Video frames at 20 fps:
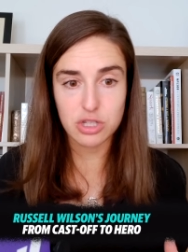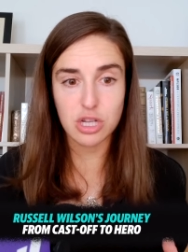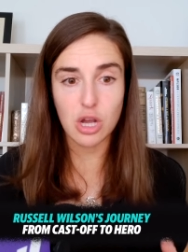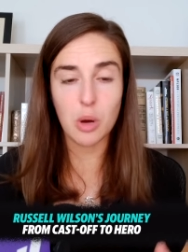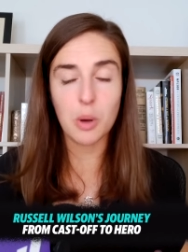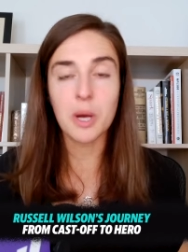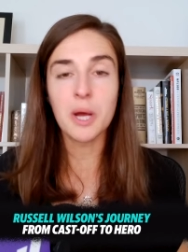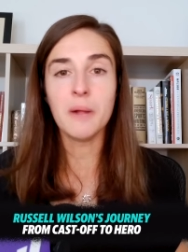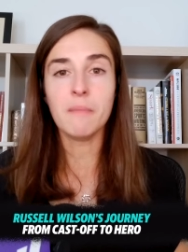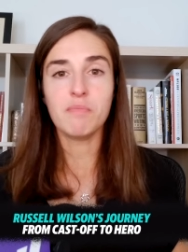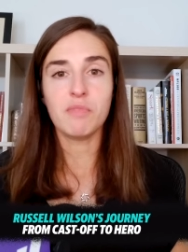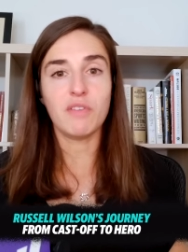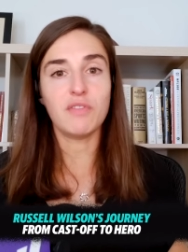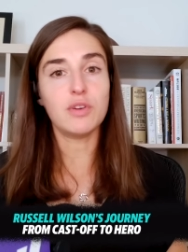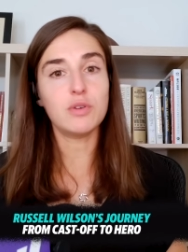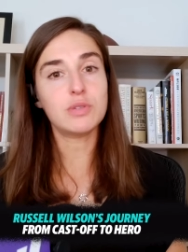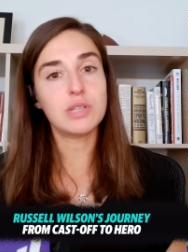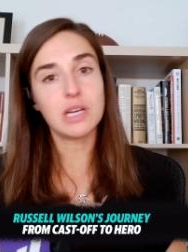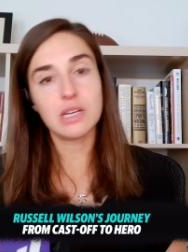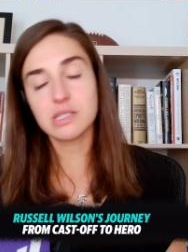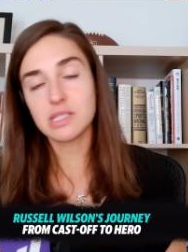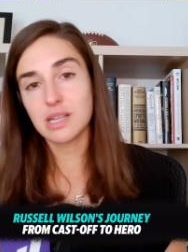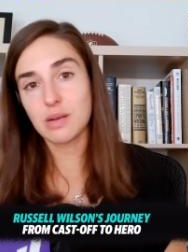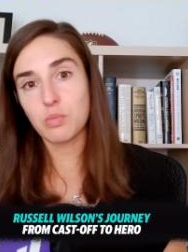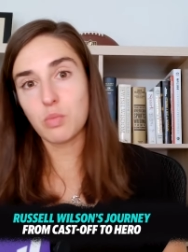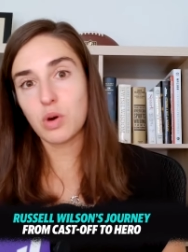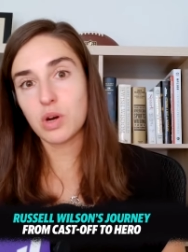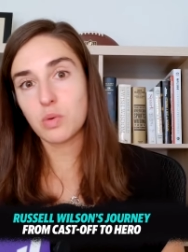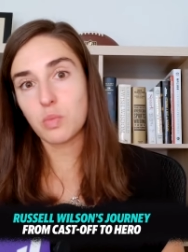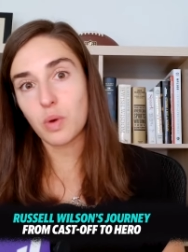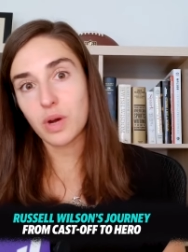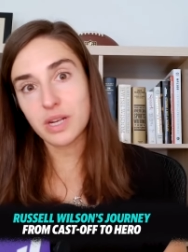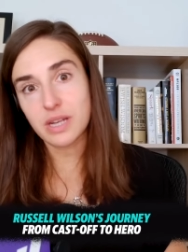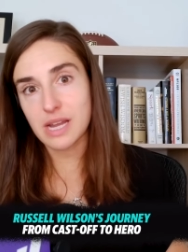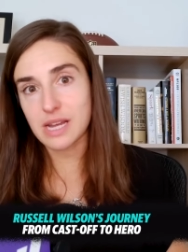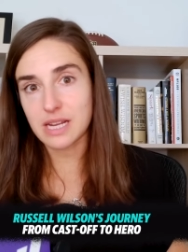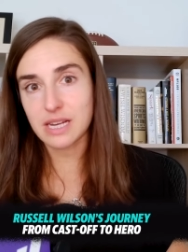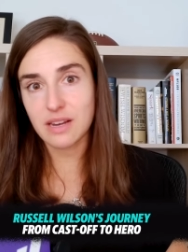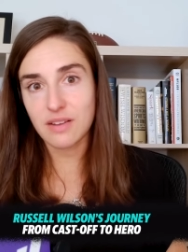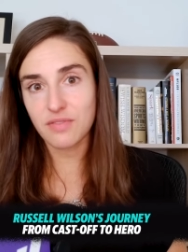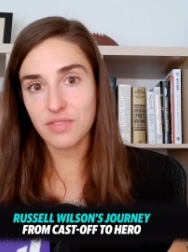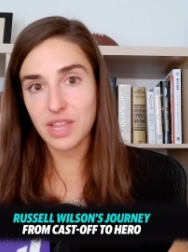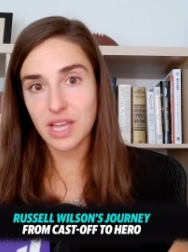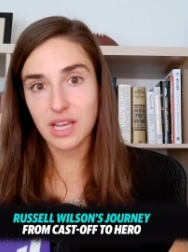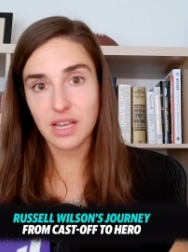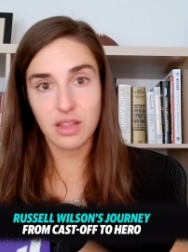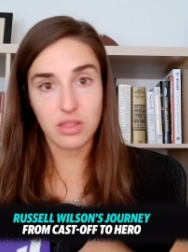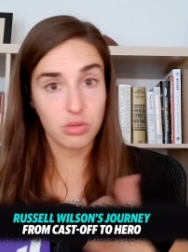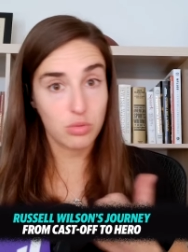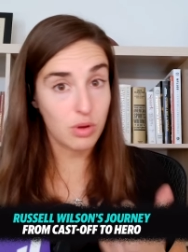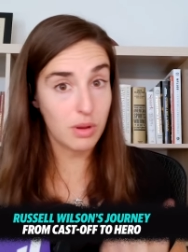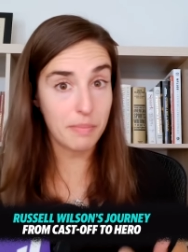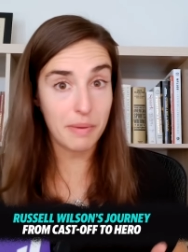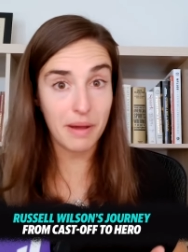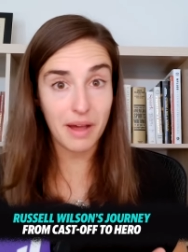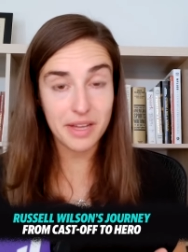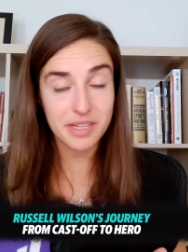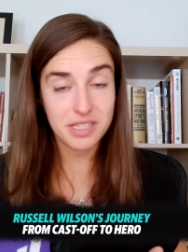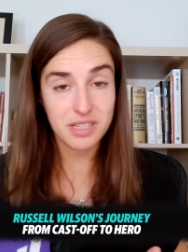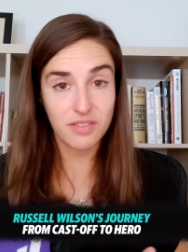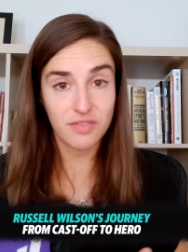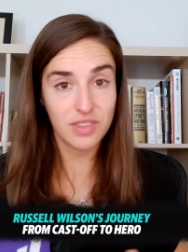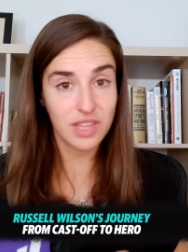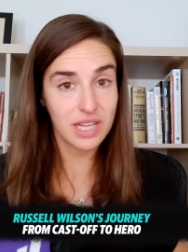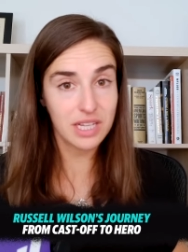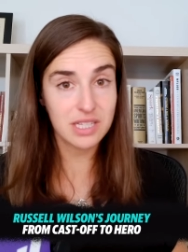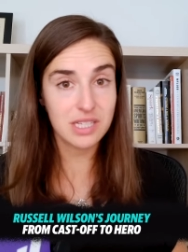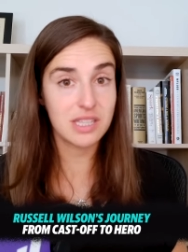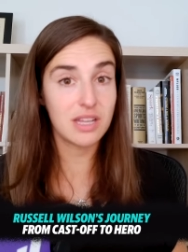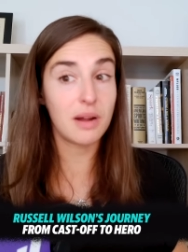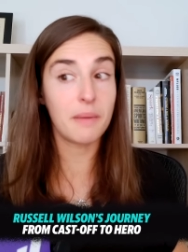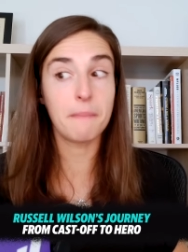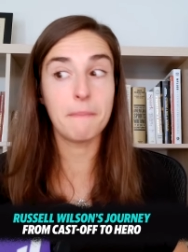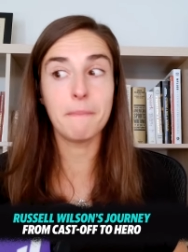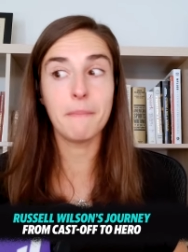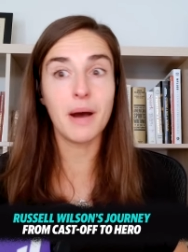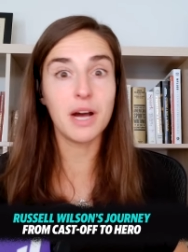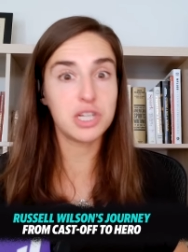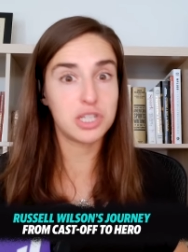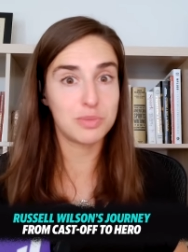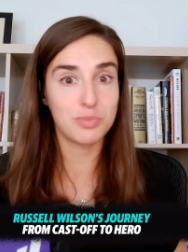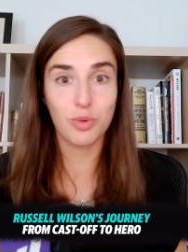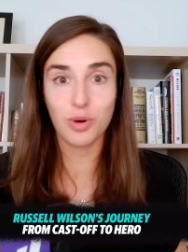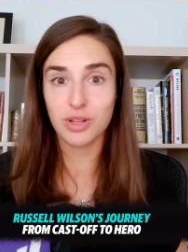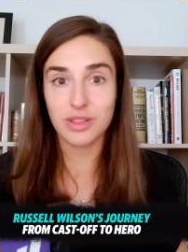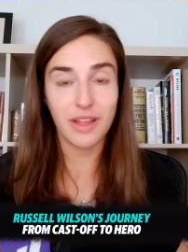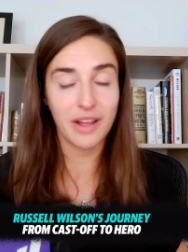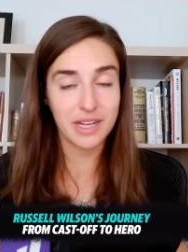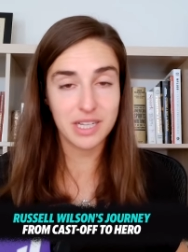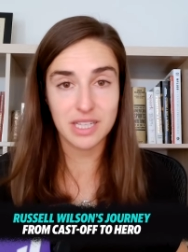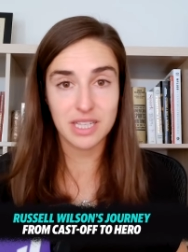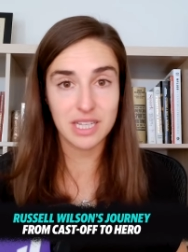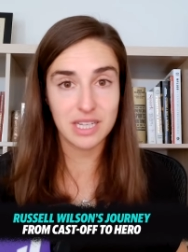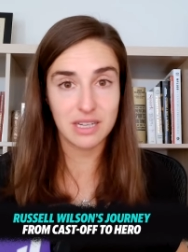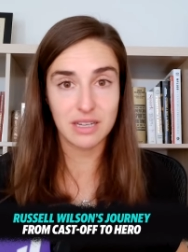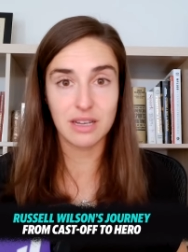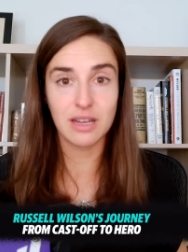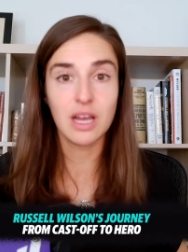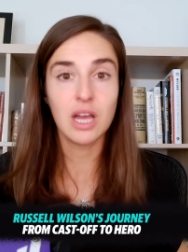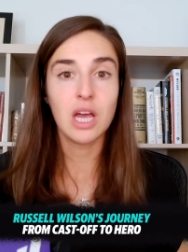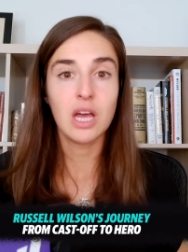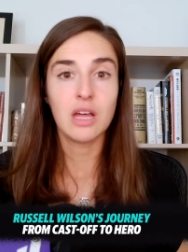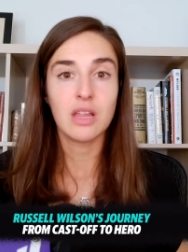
So if you tell someone one negative thing and three positive things, they're much more likely to